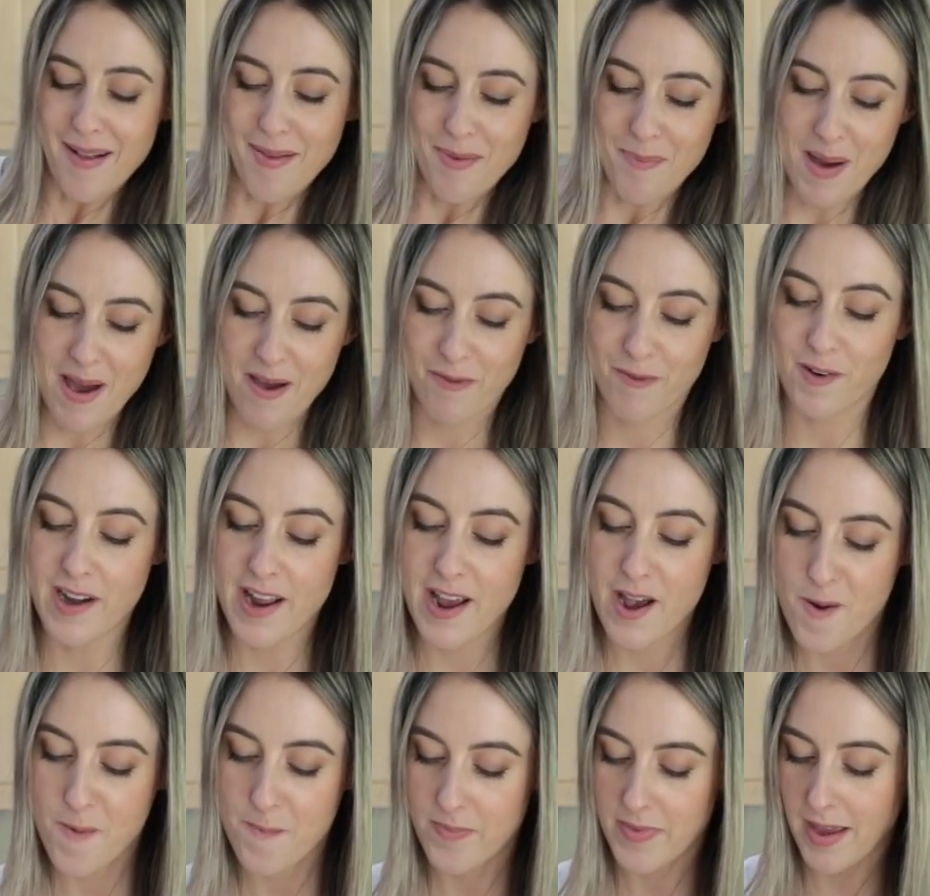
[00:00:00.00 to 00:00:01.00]
But for
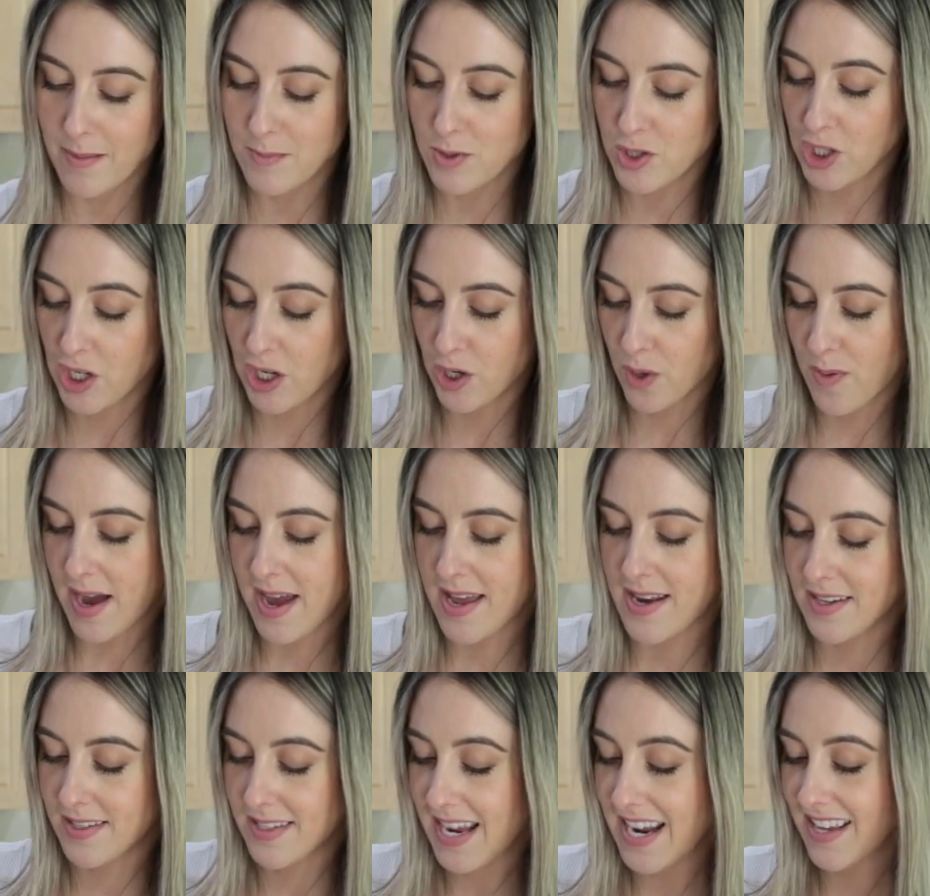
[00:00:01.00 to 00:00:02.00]
now, I'm just gonna go ahead
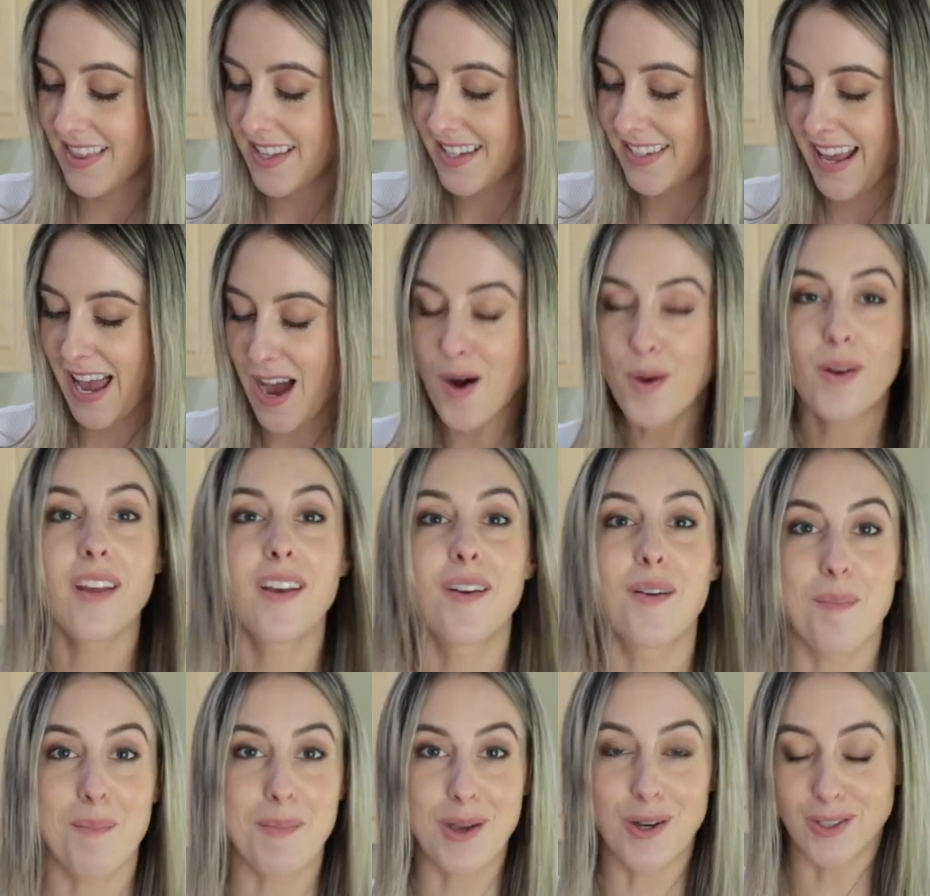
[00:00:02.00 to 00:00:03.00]
and take these out.
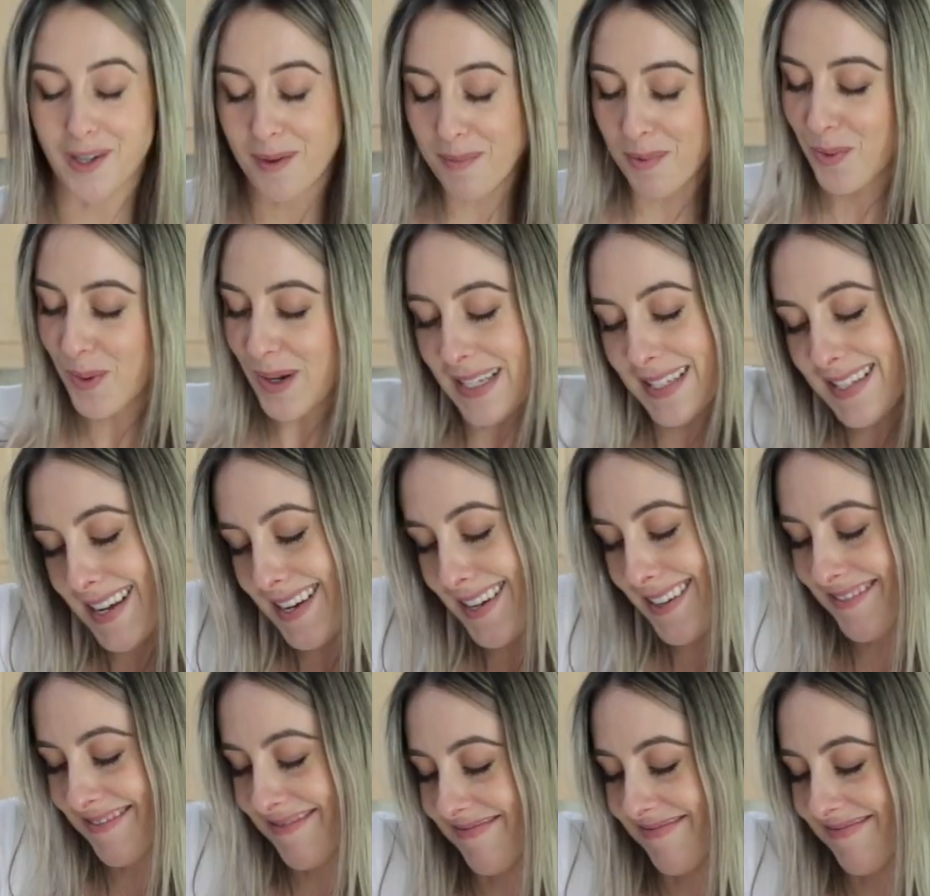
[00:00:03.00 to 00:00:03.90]
Meal number 1 done.